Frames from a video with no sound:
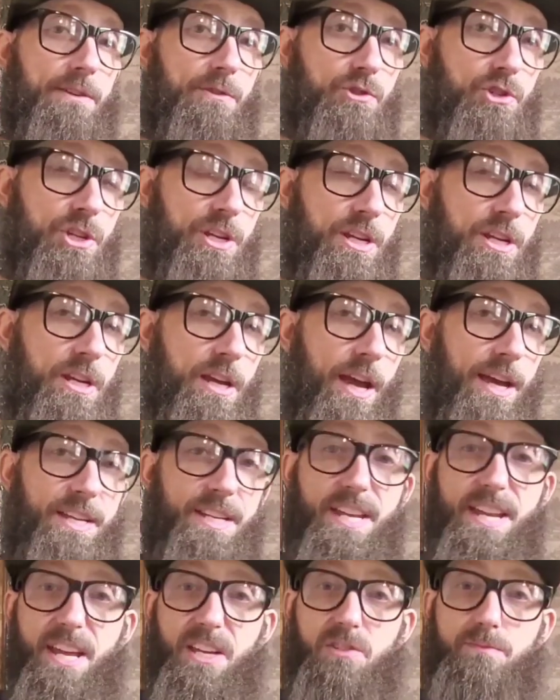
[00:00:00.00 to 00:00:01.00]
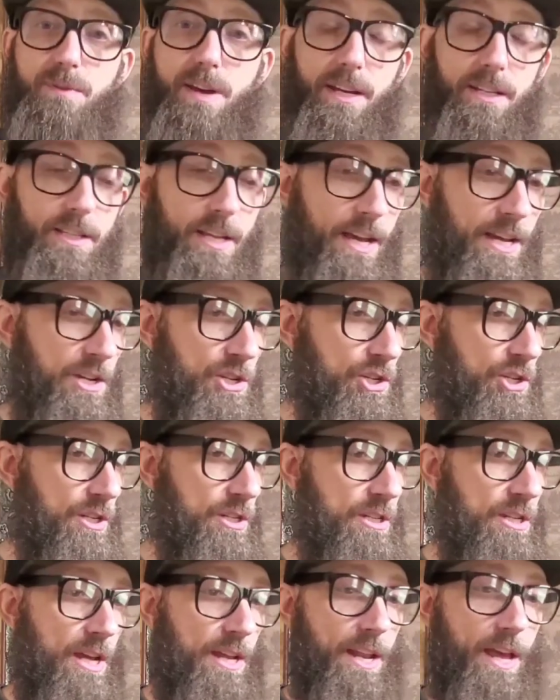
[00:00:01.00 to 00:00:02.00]
energy and an
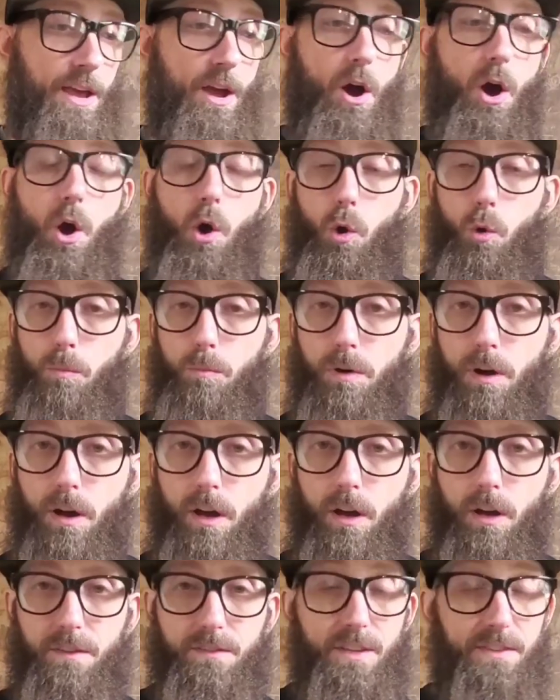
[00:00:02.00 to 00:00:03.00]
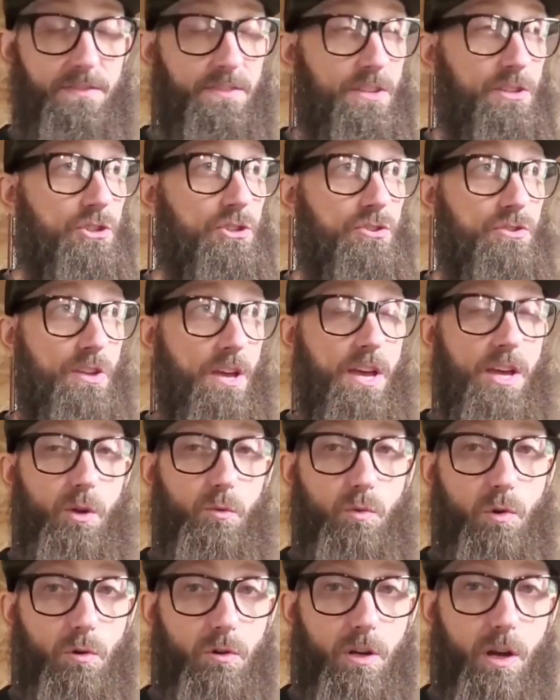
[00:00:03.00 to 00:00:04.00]
expectation and a hope that this
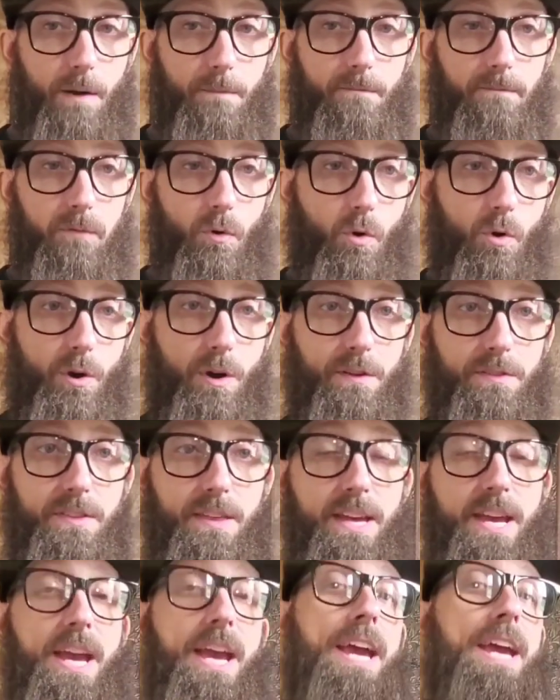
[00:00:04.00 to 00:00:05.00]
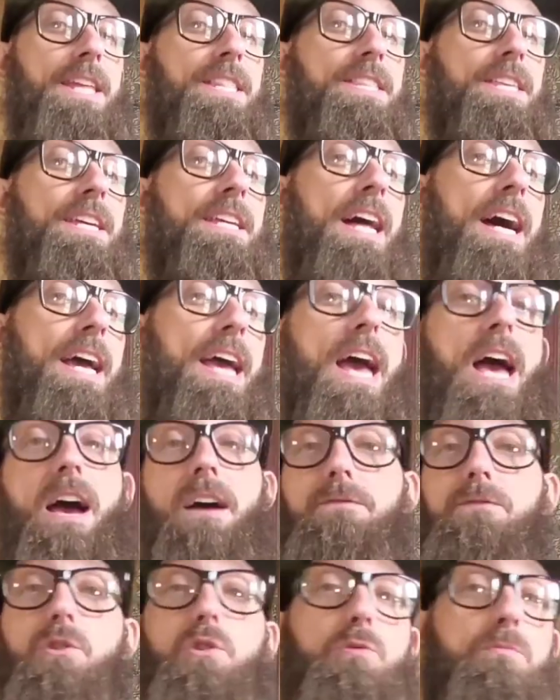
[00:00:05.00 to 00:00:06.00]
thing will come forth. And then I
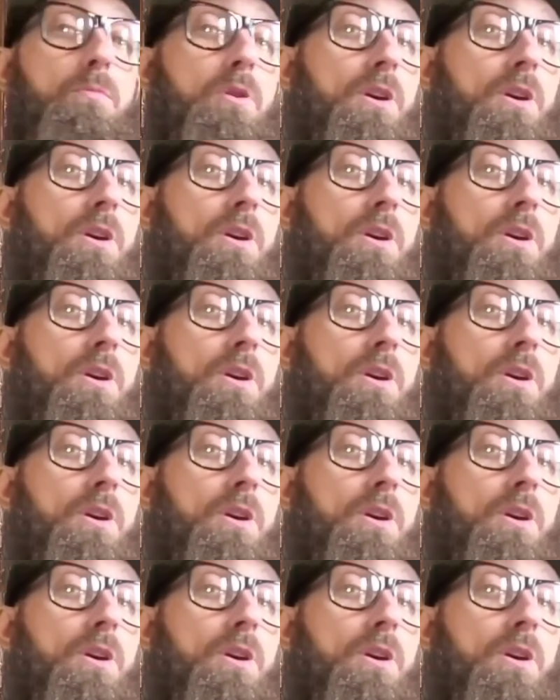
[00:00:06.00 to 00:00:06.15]
have